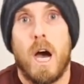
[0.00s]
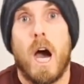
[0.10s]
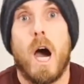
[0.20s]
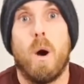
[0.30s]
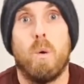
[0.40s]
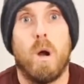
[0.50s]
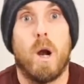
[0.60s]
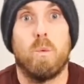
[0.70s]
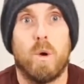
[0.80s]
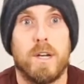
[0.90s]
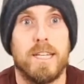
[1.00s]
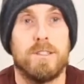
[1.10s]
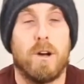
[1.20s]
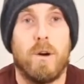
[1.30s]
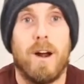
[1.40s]
how our
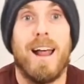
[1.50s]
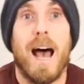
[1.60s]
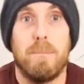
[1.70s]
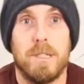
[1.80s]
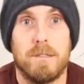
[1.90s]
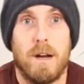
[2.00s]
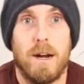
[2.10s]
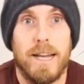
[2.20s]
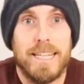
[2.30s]
workings or our habits are.